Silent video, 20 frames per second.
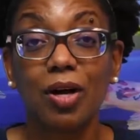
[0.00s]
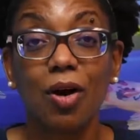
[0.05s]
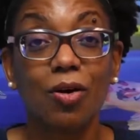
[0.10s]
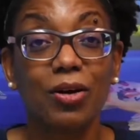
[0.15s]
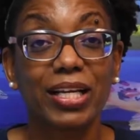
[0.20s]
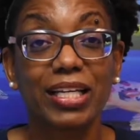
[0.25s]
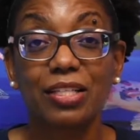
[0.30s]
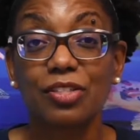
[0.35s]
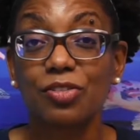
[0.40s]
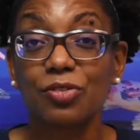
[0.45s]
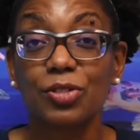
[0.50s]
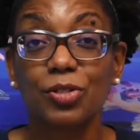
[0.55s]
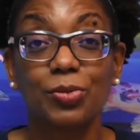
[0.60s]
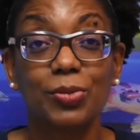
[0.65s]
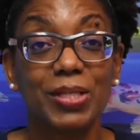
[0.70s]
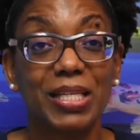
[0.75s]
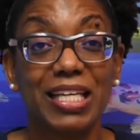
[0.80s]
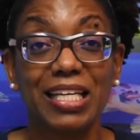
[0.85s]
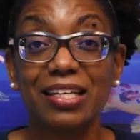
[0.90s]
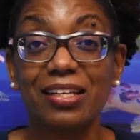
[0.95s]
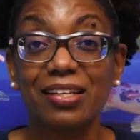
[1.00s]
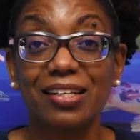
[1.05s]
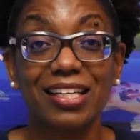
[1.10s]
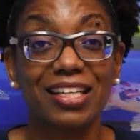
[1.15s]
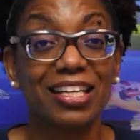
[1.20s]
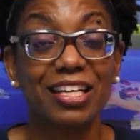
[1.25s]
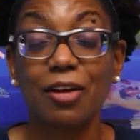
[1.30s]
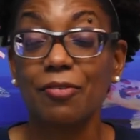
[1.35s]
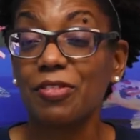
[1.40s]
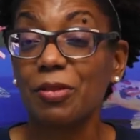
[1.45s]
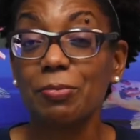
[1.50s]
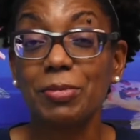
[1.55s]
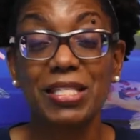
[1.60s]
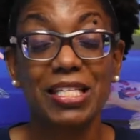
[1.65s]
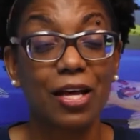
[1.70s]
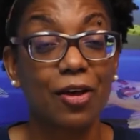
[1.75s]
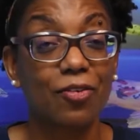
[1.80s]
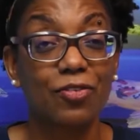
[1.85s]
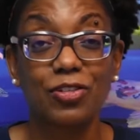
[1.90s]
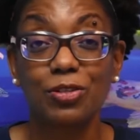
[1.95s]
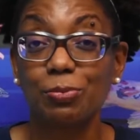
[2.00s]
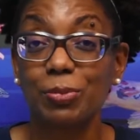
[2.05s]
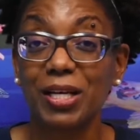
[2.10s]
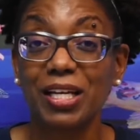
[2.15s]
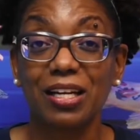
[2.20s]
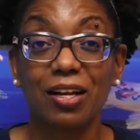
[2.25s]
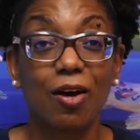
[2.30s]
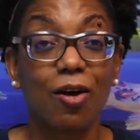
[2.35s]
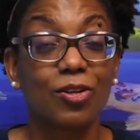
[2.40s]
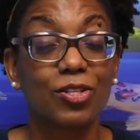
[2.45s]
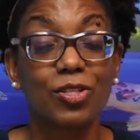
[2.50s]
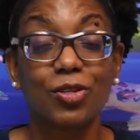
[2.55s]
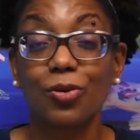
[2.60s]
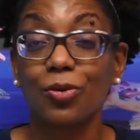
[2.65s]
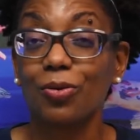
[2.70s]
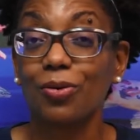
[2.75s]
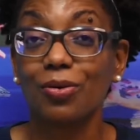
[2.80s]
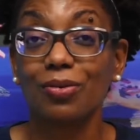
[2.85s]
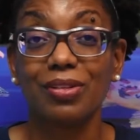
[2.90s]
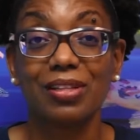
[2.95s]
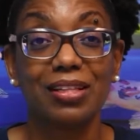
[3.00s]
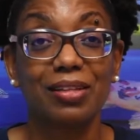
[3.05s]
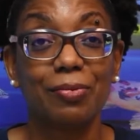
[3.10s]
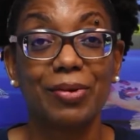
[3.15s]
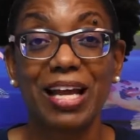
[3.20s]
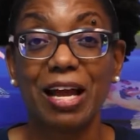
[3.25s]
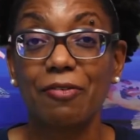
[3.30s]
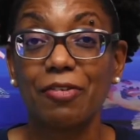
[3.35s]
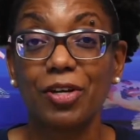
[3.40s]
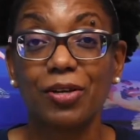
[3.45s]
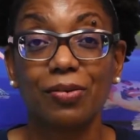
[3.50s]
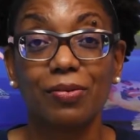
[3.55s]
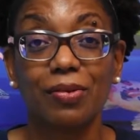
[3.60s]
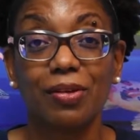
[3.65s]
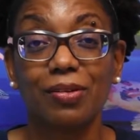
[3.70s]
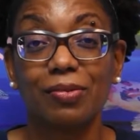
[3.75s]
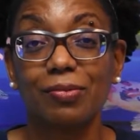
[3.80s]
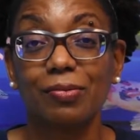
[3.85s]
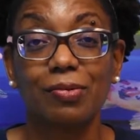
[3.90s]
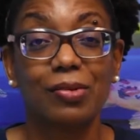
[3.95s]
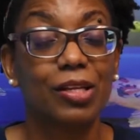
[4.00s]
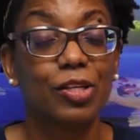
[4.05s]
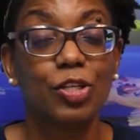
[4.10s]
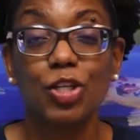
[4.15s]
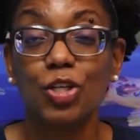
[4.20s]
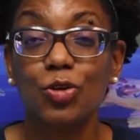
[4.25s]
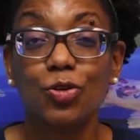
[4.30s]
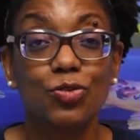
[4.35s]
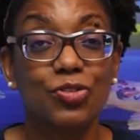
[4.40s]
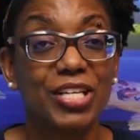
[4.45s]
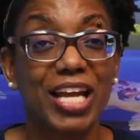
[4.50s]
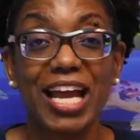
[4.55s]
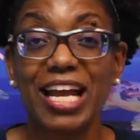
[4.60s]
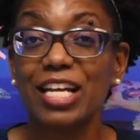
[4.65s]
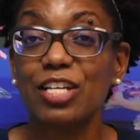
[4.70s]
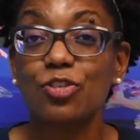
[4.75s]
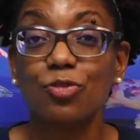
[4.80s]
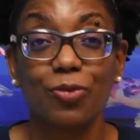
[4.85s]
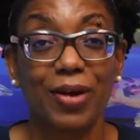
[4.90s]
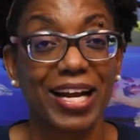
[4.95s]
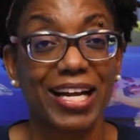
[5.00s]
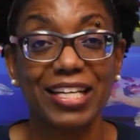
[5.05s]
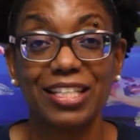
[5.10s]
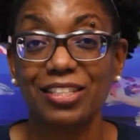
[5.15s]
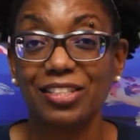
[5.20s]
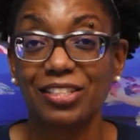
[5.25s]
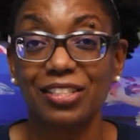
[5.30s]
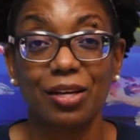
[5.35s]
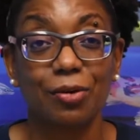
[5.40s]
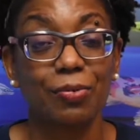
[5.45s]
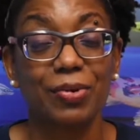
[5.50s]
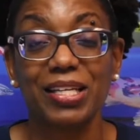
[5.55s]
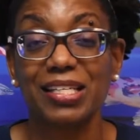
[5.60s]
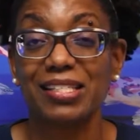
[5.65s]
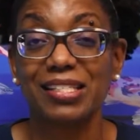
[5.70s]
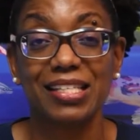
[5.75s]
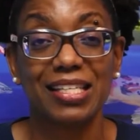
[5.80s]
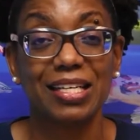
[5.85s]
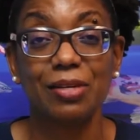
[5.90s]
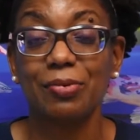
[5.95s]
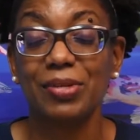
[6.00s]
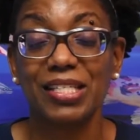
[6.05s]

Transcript: all kids are unique in and of themselves, but also we have a huge age range that we see.